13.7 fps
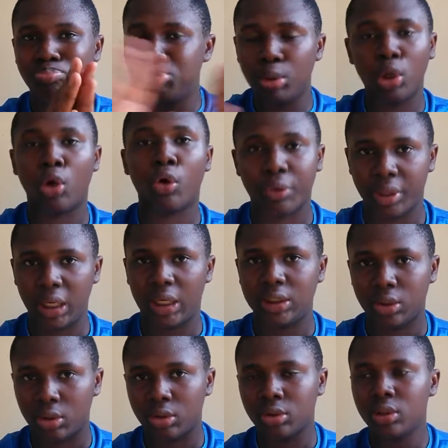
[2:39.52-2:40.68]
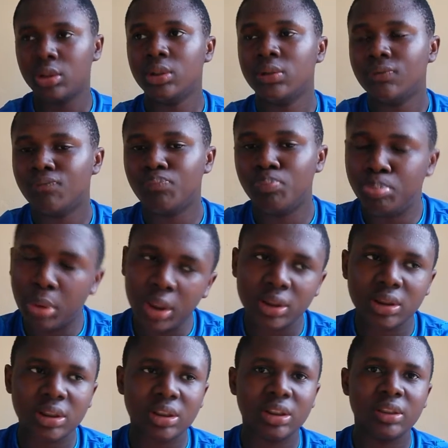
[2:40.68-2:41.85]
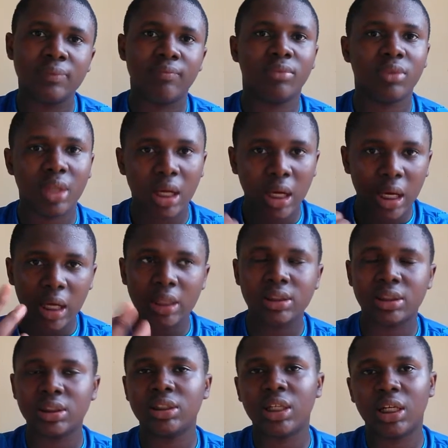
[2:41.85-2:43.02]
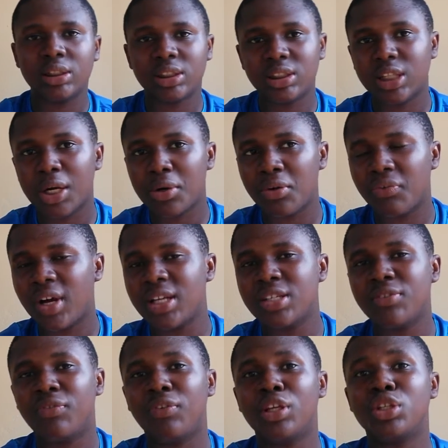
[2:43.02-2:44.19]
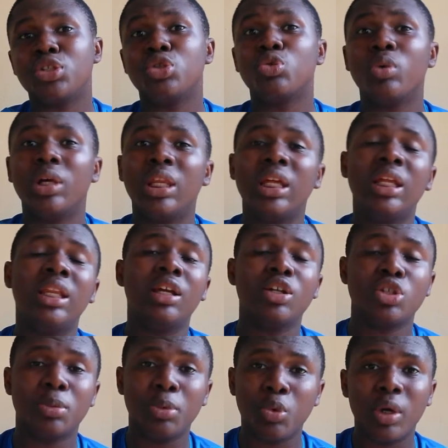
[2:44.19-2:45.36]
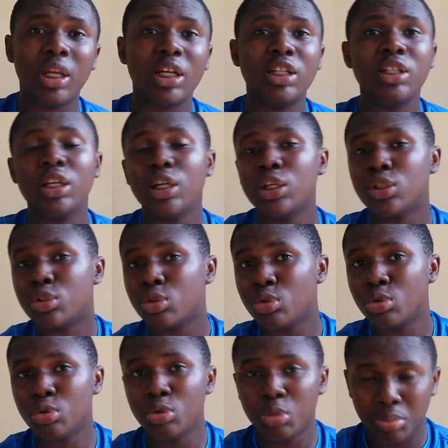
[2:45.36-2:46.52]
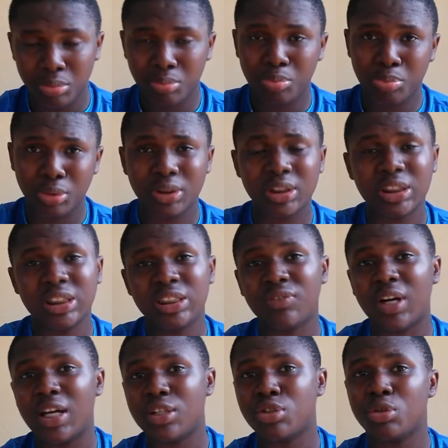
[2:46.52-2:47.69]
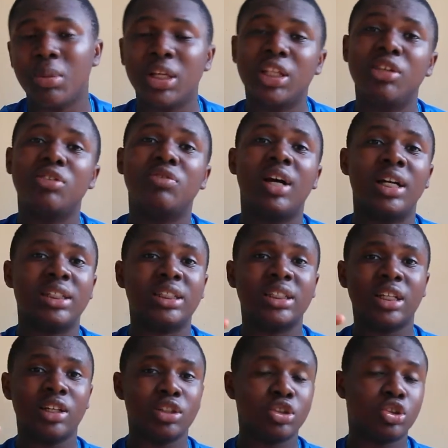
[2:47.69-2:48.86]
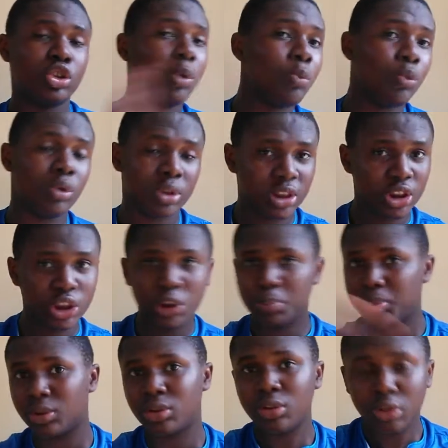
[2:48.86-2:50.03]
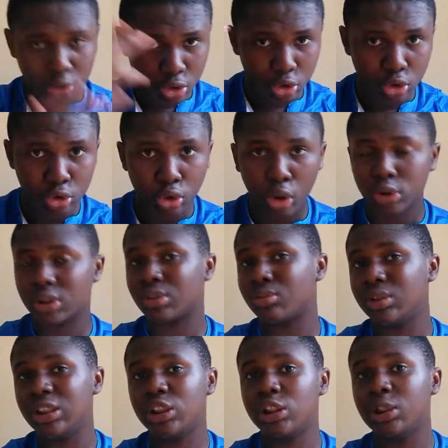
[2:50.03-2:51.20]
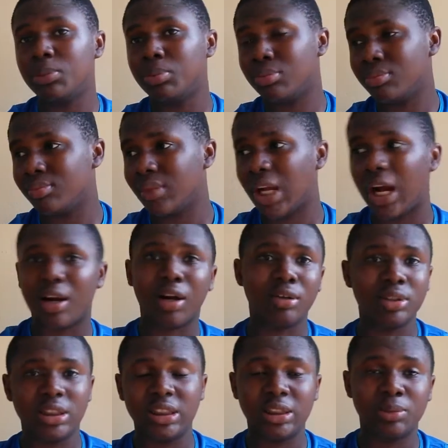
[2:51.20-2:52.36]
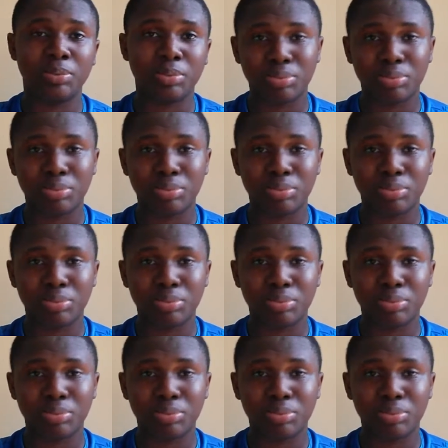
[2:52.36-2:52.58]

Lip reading: blurry and all, but I think that's a sacrifice Infinix should be willing to put in the device, to make the device somewhat cheaper, not really cheap, around the